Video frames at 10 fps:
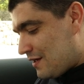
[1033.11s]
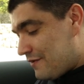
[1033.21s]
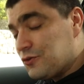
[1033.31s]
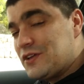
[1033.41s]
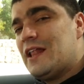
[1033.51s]

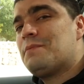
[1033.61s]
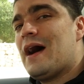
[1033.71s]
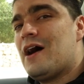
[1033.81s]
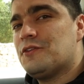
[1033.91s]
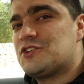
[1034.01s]
If you want to help
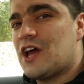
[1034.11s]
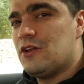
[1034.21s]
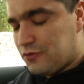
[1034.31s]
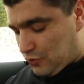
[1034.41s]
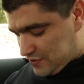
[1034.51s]
out the
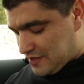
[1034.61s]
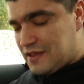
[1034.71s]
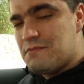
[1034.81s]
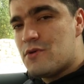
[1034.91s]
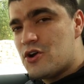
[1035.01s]
channel, of course,
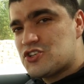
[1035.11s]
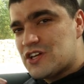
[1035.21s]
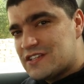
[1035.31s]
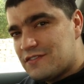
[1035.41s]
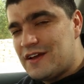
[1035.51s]
the merch
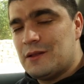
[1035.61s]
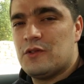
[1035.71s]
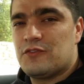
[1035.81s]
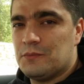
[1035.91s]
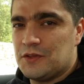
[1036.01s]
is
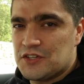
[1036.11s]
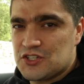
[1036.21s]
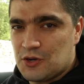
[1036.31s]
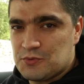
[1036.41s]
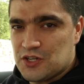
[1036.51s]
available from the
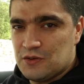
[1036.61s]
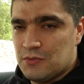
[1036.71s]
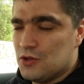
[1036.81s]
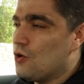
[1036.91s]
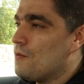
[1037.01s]
description
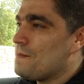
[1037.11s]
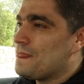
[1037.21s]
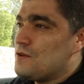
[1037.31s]
below.